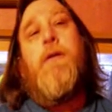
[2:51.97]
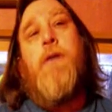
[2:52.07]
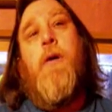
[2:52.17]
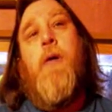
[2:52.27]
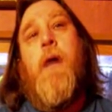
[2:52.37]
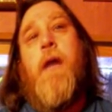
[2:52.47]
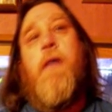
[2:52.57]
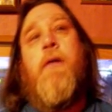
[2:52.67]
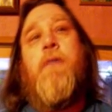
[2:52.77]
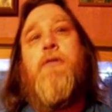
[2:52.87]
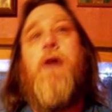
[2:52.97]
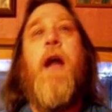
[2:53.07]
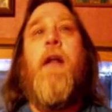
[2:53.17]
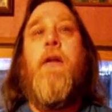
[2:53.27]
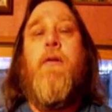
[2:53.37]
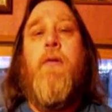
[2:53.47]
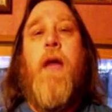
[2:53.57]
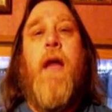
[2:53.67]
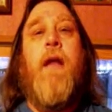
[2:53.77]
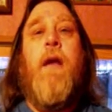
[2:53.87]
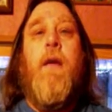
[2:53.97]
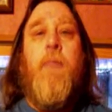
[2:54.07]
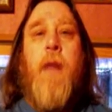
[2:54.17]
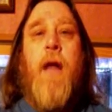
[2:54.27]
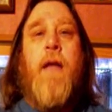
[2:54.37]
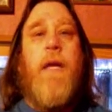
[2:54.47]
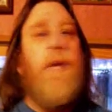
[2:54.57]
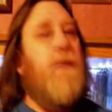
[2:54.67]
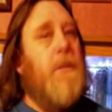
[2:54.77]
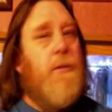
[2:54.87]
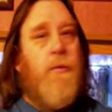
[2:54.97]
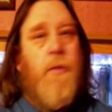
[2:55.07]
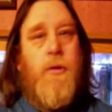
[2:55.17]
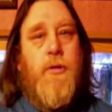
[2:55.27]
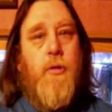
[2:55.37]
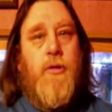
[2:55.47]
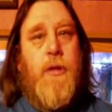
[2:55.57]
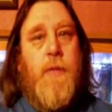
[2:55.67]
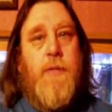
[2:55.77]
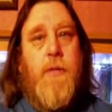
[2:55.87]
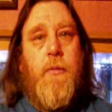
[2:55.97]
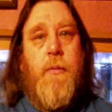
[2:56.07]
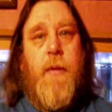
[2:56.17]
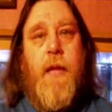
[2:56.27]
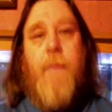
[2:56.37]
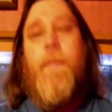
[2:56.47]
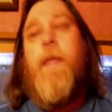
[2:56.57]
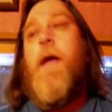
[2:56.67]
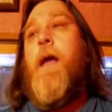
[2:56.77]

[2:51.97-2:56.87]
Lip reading: So I don't even try to do that. Politics is a real sore subject with me.